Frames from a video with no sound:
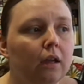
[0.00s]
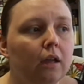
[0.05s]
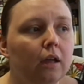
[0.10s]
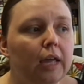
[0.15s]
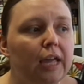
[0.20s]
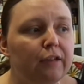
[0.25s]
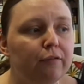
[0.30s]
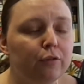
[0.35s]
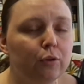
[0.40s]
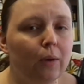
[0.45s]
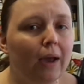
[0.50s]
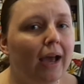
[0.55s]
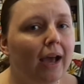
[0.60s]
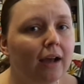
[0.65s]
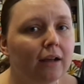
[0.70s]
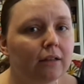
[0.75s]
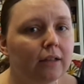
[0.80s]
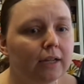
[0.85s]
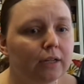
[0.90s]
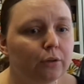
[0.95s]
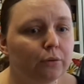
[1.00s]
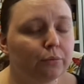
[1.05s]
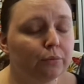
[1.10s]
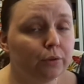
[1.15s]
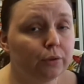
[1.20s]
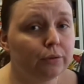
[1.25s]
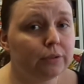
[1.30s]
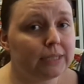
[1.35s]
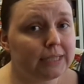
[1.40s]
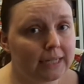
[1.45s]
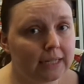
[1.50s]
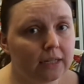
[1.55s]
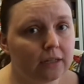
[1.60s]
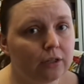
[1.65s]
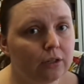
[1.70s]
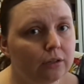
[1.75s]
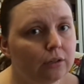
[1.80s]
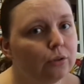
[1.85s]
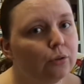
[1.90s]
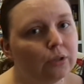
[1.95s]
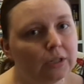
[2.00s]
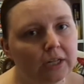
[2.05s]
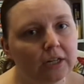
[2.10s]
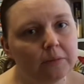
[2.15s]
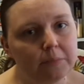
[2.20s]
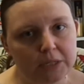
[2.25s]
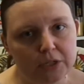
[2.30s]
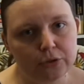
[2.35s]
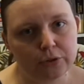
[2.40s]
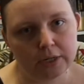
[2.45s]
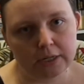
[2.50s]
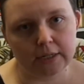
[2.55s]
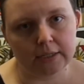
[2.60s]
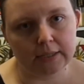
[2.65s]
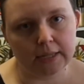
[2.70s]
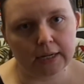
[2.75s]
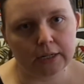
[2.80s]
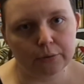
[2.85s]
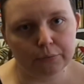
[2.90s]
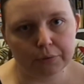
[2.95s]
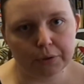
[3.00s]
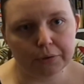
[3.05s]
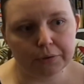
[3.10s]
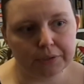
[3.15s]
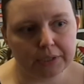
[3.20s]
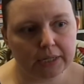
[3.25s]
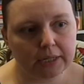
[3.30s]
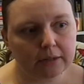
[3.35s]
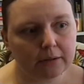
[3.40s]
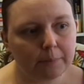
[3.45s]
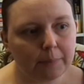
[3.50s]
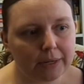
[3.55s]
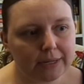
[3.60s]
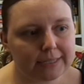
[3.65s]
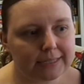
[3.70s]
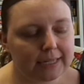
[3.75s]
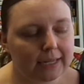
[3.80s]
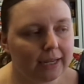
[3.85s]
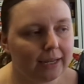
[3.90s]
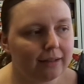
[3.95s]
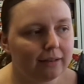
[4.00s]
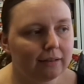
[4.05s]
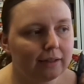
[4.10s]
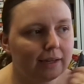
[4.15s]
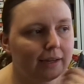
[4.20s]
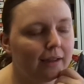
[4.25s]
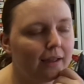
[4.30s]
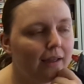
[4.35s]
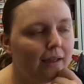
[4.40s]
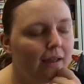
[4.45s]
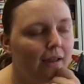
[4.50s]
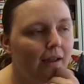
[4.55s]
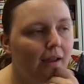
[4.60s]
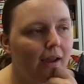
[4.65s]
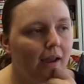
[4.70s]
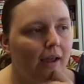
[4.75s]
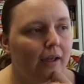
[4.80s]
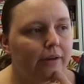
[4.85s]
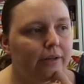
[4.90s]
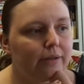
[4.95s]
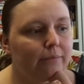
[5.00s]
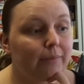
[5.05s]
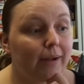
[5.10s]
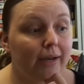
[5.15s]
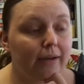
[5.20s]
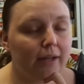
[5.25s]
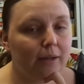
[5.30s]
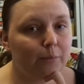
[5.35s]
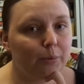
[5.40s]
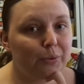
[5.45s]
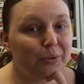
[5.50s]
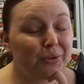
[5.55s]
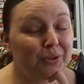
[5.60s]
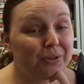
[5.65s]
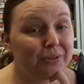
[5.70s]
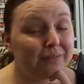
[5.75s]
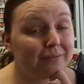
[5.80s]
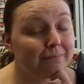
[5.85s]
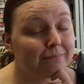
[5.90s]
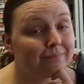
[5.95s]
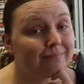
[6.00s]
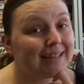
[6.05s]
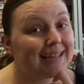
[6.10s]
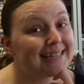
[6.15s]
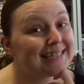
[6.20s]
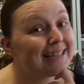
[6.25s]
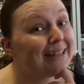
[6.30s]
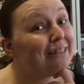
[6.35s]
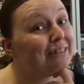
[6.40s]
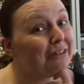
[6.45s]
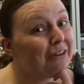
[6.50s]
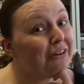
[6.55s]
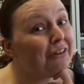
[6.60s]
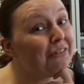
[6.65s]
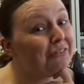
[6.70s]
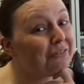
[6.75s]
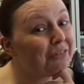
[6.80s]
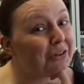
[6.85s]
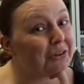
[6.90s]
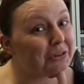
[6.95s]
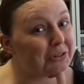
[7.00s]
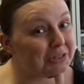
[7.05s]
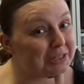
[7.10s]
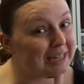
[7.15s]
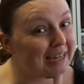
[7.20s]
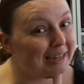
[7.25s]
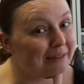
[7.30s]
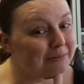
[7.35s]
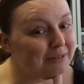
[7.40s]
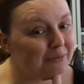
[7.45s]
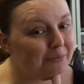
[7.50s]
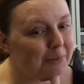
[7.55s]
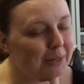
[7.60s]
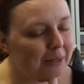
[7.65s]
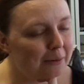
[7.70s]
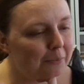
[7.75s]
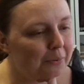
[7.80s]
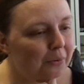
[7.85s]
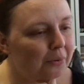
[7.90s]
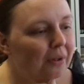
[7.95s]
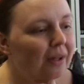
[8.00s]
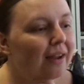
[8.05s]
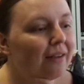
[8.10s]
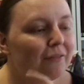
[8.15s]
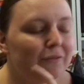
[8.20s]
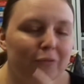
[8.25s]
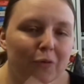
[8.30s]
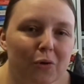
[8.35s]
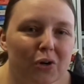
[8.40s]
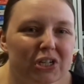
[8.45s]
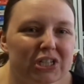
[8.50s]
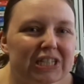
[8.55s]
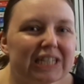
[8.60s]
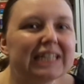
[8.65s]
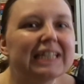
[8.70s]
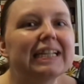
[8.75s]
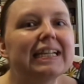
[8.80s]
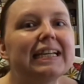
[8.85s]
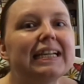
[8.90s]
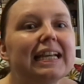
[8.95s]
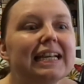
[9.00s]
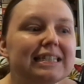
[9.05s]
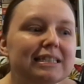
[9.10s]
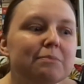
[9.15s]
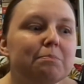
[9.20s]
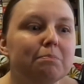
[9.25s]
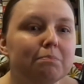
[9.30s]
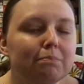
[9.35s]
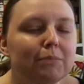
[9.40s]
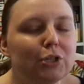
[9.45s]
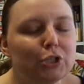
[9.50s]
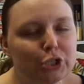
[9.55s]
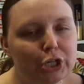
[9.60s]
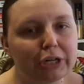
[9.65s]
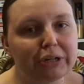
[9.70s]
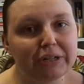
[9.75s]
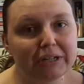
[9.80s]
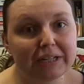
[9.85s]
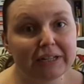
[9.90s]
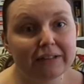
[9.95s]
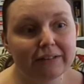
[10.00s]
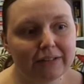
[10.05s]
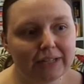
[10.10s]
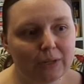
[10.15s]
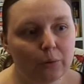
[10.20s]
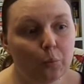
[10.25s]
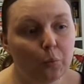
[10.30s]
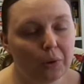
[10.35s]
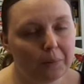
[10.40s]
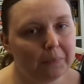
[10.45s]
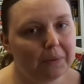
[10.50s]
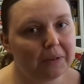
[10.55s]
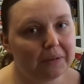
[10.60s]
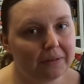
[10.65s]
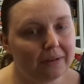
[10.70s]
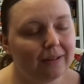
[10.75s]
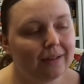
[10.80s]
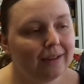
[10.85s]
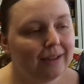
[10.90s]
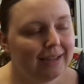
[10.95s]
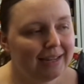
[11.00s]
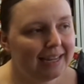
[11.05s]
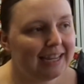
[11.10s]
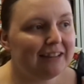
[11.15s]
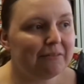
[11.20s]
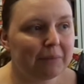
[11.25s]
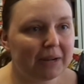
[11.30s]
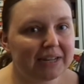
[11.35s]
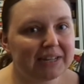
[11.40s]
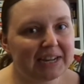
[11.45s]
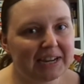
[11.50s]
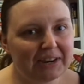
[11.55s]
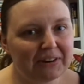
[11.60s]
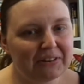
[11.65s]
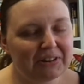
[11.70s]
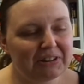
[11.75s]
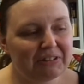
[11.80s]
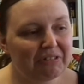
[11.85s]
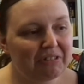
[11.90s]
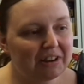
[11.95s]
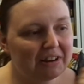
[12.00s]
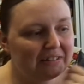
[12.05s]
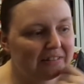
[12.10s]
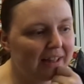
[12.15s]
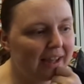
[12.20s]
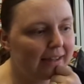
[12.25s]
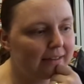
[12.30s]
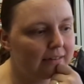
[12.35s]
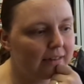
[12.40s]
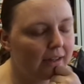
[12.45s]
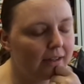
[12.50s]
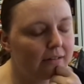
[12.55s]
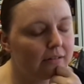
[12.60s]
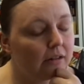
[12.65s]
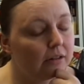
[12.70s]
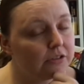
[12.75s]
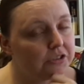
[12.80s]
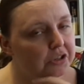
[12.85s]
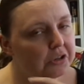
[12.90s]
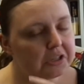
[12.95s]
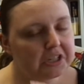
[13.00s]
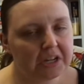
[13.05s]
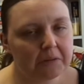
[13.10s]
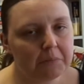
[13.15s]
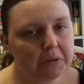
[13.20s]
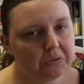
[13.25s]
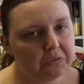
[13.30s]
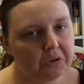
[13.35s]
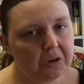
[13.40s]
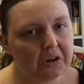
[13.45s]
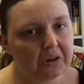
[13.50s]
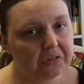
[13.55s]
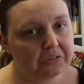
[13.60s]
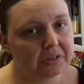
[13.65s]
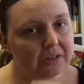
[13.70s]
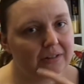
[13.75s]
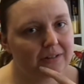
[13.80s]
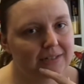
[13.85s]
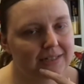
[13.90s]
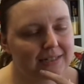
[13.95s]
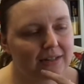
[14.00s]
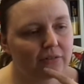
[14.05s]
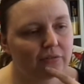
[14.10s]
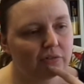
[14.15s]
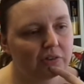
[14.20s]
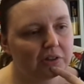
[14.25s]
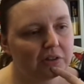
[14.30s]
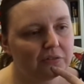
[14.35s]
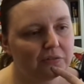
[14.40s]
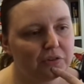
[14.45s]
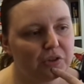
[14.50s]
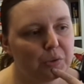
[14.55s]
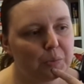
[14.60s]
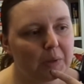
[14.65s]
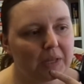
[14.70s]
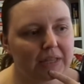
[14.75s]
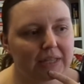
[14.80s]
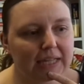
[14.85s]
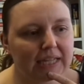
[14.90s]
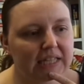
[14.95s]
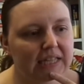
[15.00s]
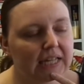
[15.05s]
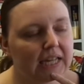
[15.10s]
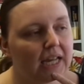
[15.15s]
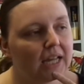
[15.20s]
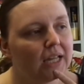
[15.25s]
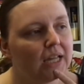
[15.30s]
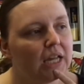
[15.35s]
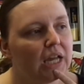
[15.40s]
If you act like a rude dick, you're going to be treated like a rude dick, basically. And in my neighborhood, there's a lot of those types of people. Unfortunately, it's majoritarily women in my area that are like that. Oh, don't get me wrong, there is definitely a few men like that.